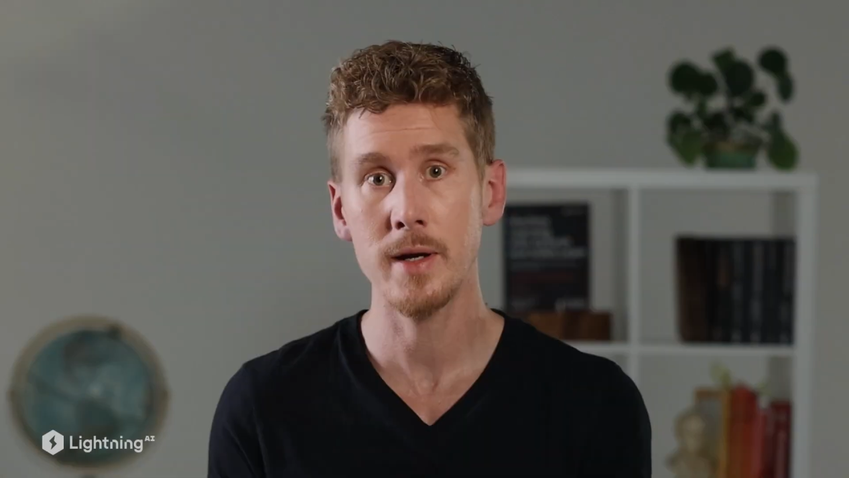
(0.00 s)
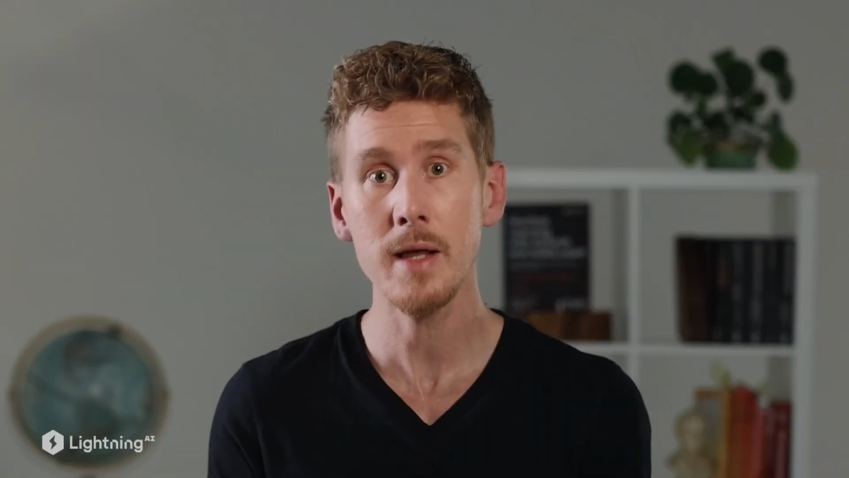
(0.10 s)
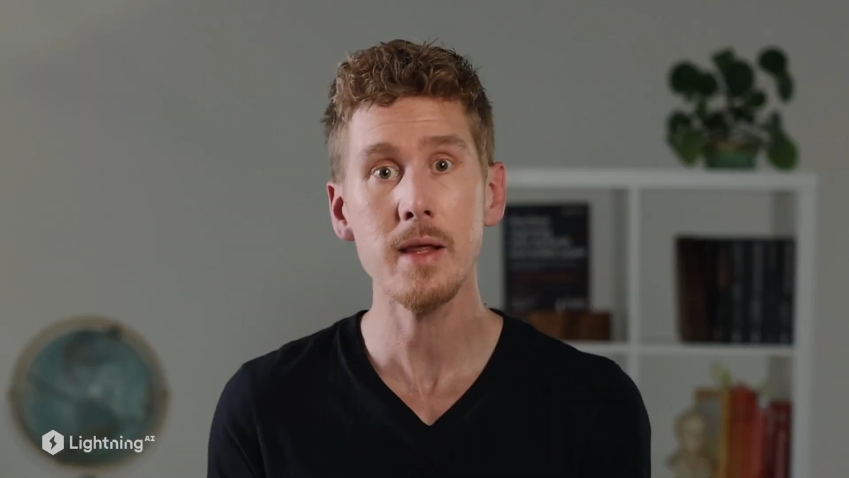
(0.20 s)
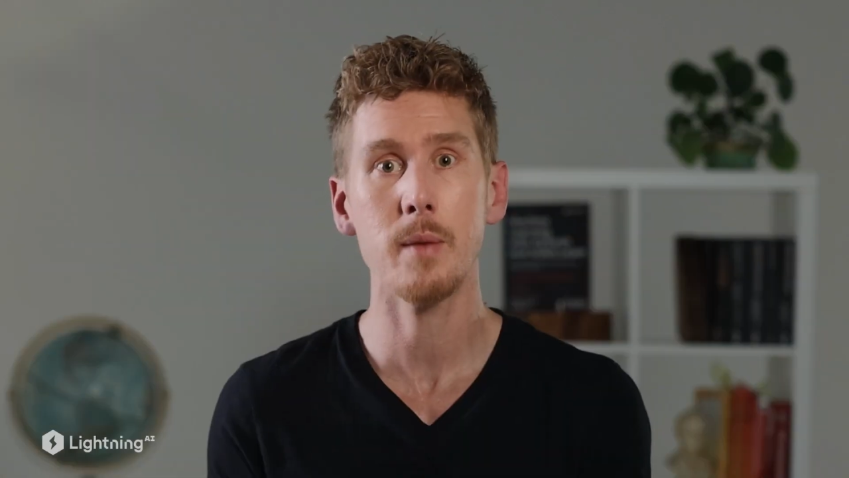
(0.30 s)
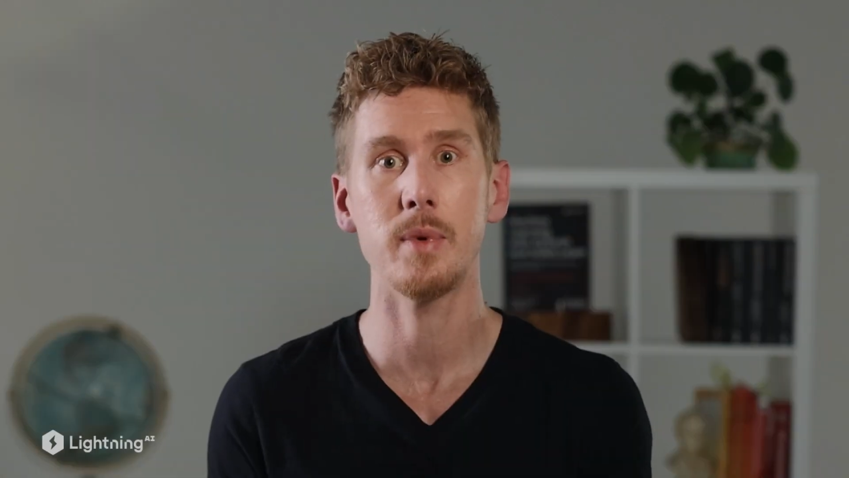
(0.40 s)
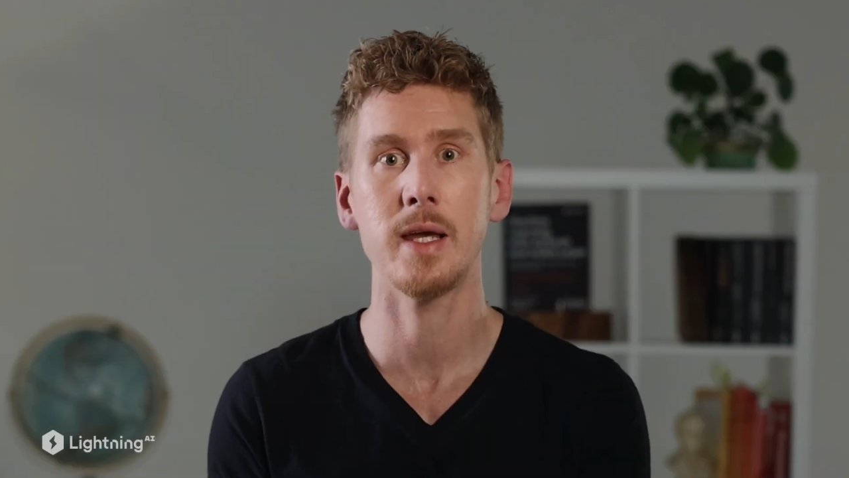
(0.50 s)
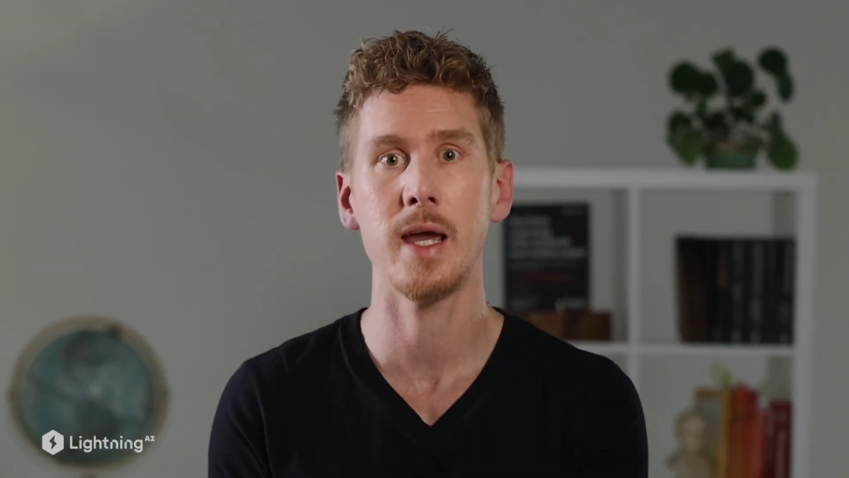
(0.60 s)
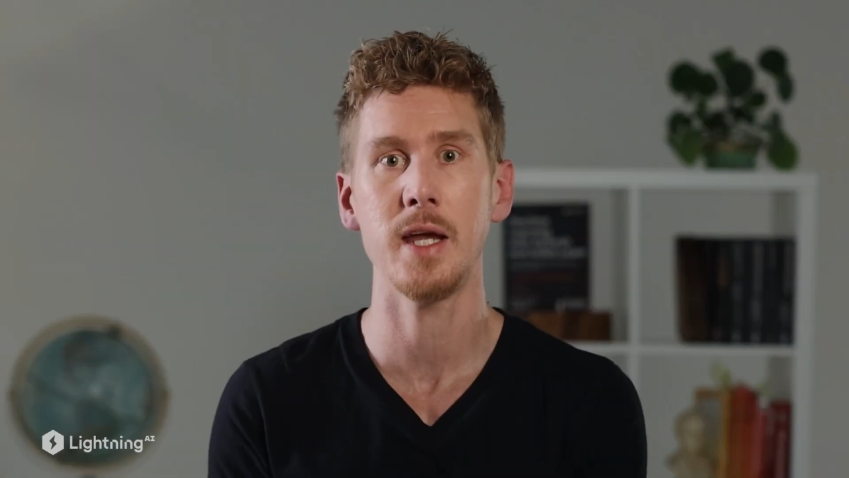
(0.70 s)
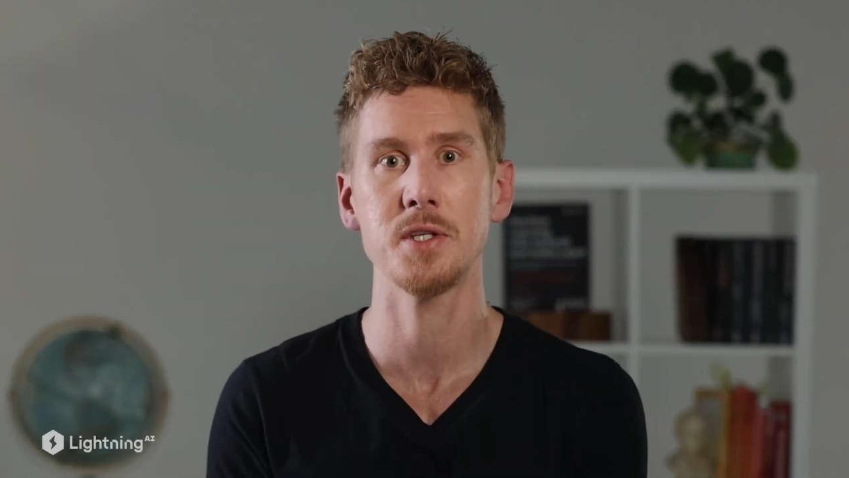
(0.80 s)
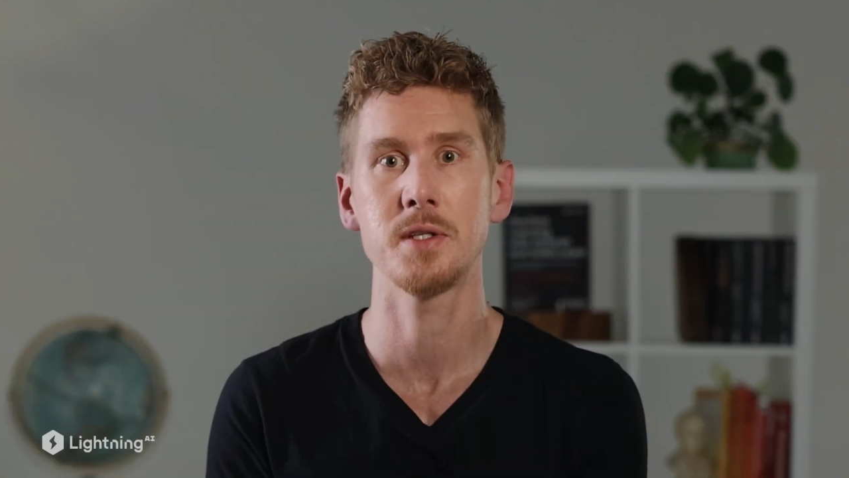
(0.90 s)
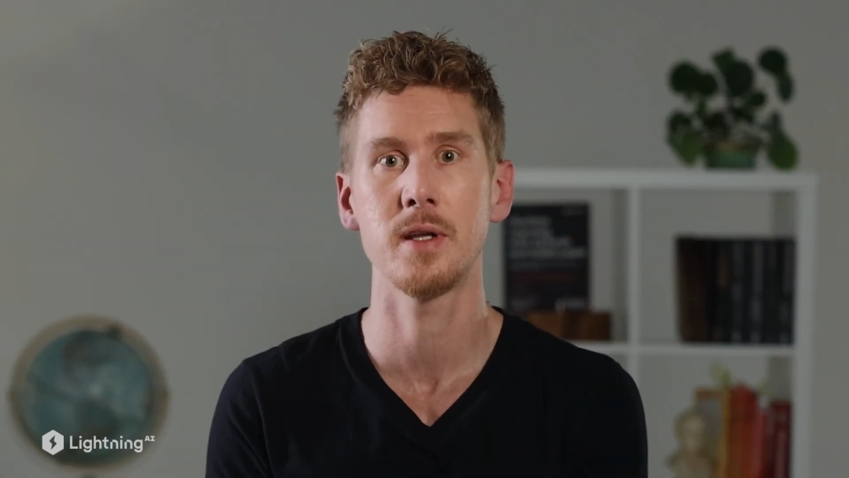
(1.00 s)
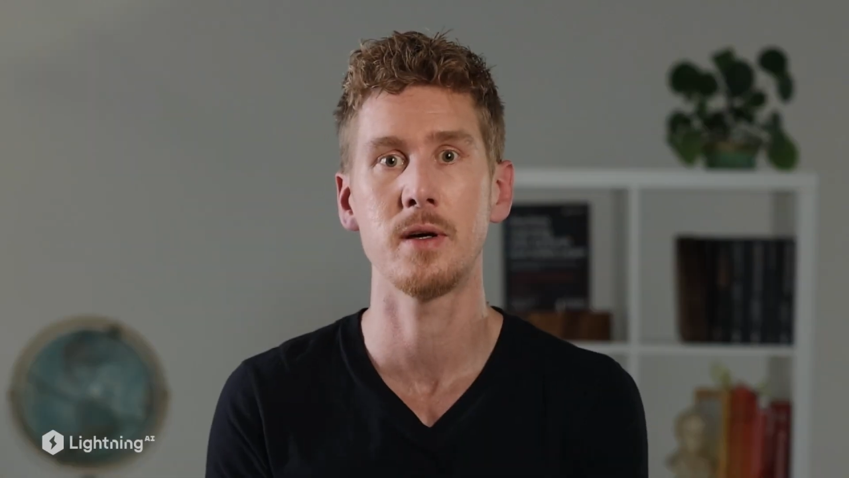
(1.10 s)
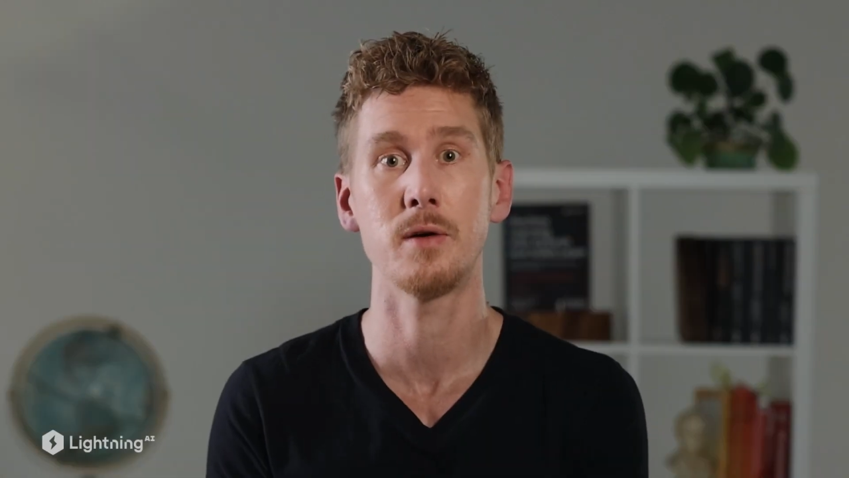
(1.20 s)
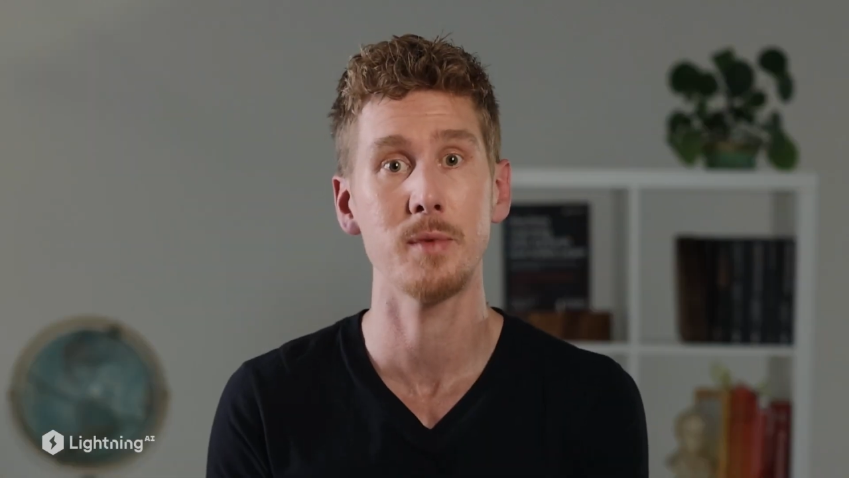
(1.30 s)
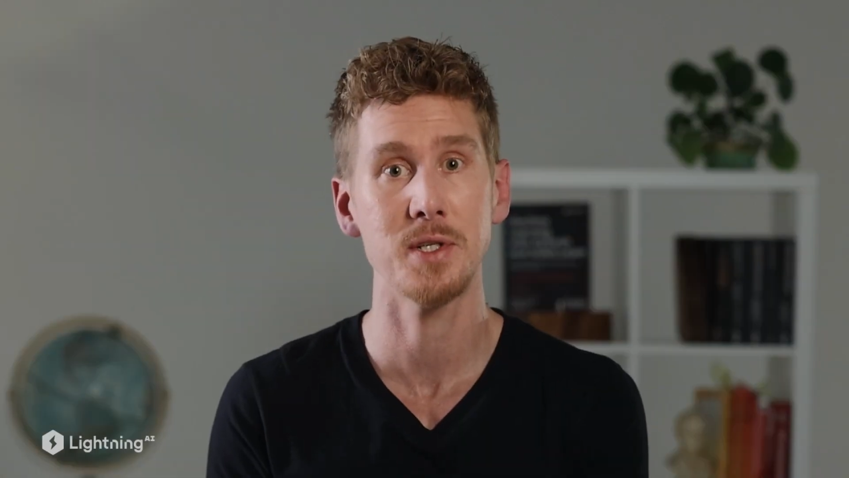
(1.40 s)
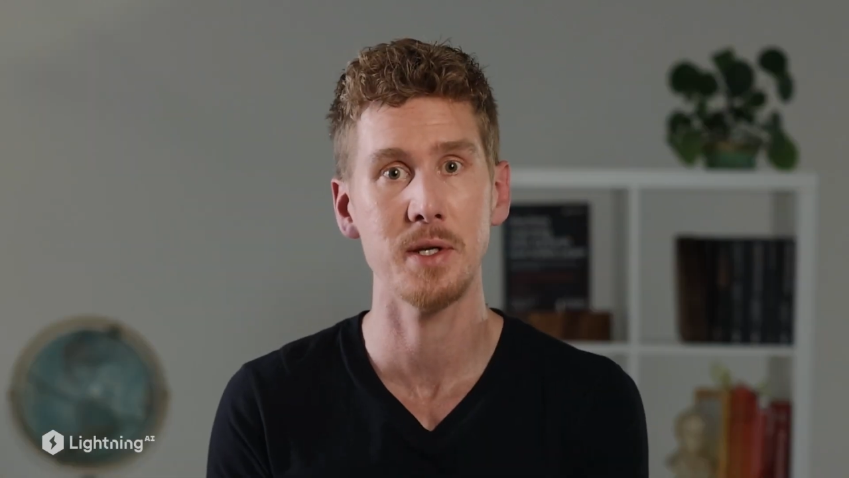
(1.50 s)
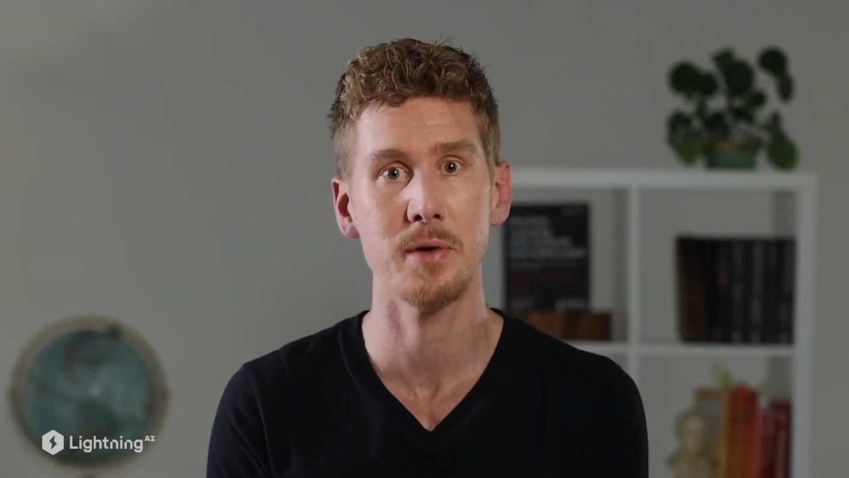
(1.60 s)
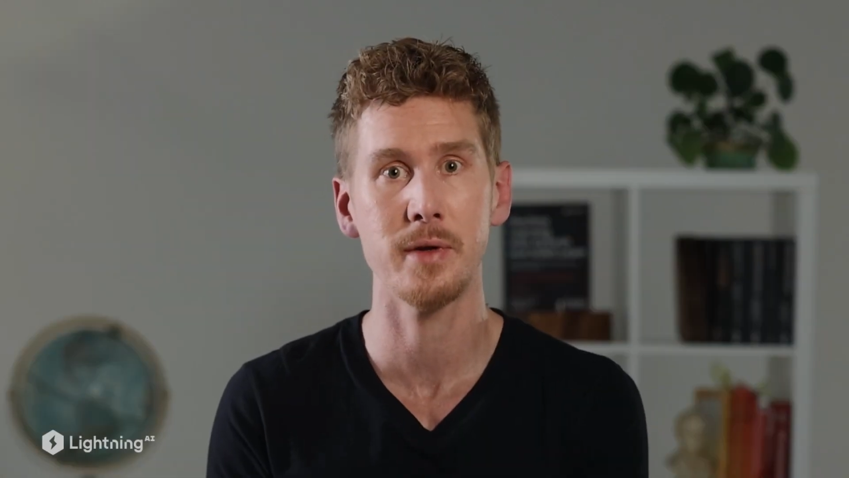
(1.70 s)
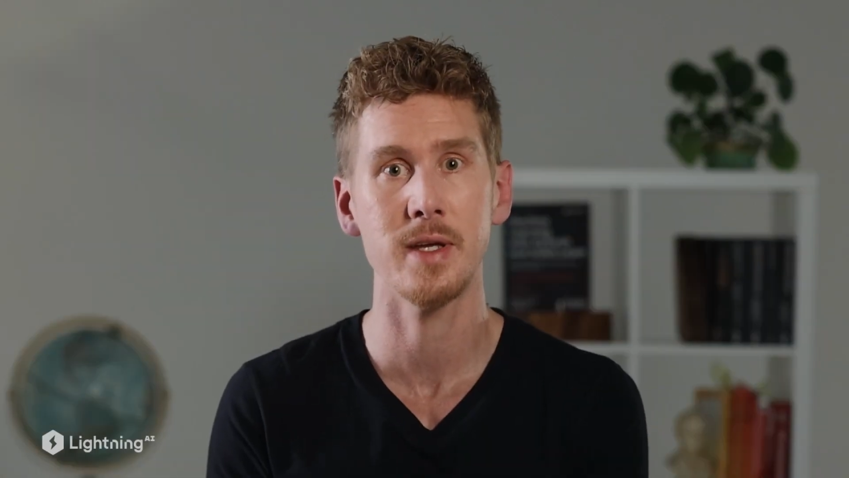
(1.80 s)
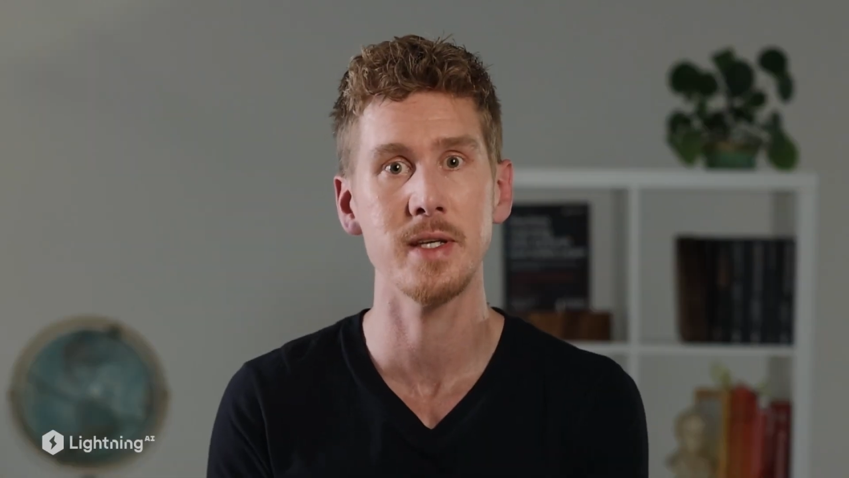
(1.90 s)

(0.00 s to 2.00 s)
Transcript: Or another application of machine learning